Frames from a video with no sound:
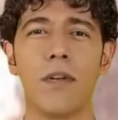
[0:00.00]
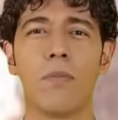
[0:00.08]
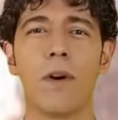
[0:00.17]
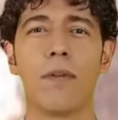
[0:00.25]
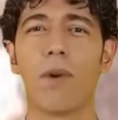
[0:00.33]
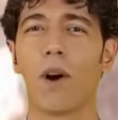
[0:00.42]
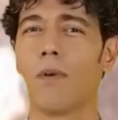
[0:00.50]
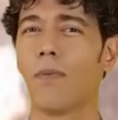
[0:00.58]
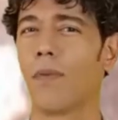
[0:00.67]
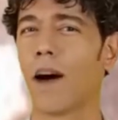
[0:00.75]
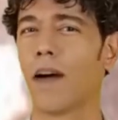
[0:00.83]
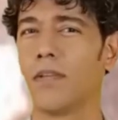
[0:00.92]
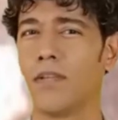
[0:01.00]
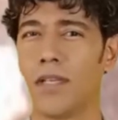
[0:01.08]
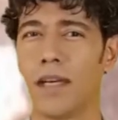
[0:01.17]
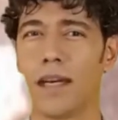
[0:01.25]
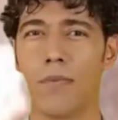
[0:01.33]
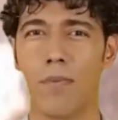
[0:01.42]
that revolve around
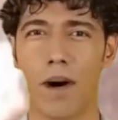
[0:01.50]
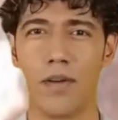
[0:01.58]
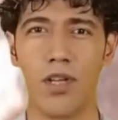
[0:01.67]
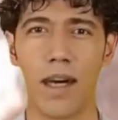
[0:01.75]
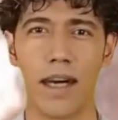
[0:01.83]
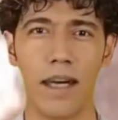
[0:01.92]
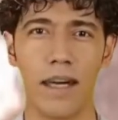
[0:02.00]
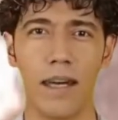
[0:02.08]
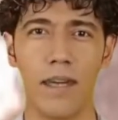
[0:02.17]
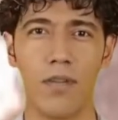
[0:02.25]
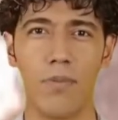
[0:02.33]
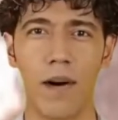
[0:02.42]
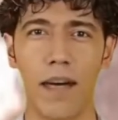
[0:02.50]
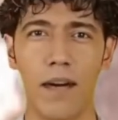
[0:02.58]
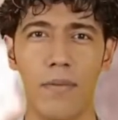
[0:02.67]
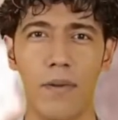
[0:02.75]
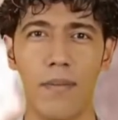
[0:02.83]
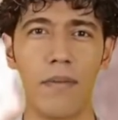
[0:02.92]
seeing raw chicken in a
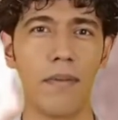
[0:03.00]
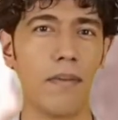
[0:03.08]
dream.